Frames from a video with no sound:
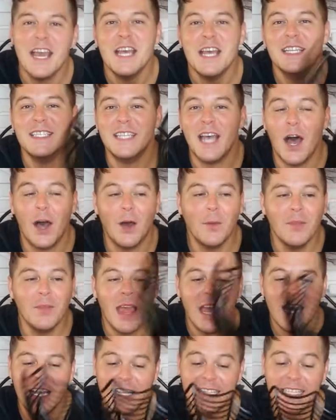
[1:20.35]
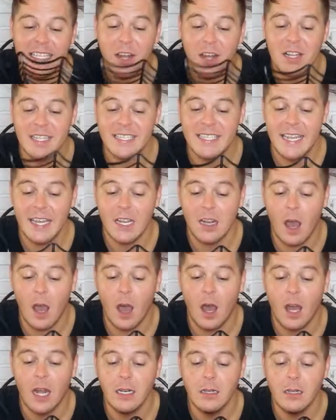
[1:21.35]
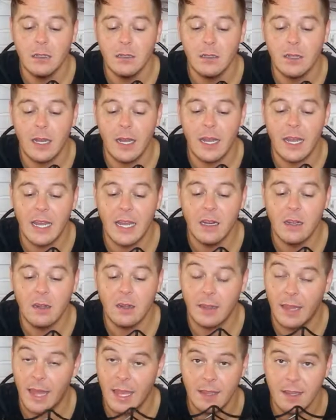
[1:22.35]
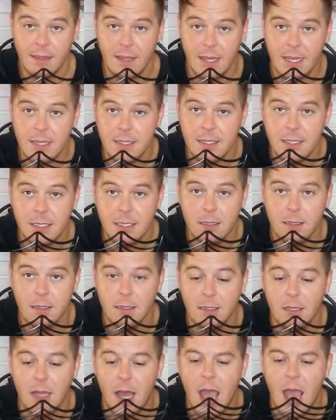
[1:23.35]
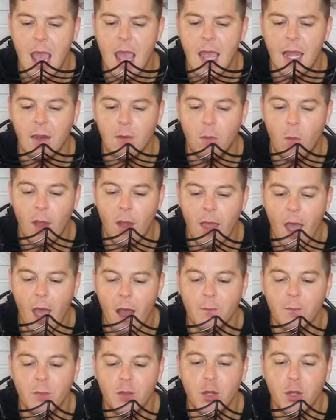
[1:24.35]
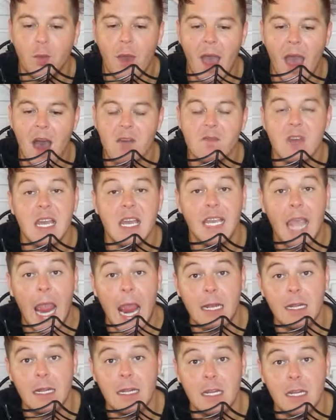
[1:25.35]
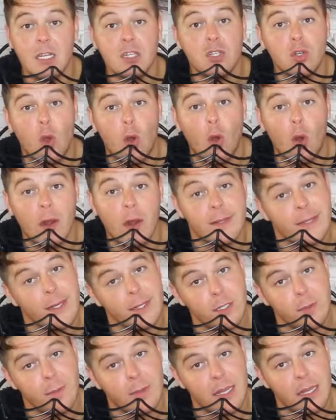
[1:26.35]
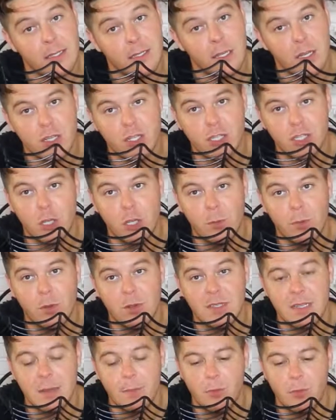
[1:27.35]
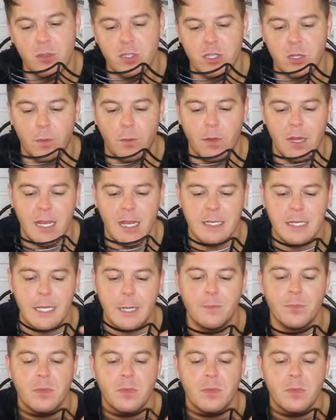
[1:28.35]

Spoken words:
So this is gonna sit on it like this. And voila, you have a candy dish or a centerpiece. Super simple, super easy.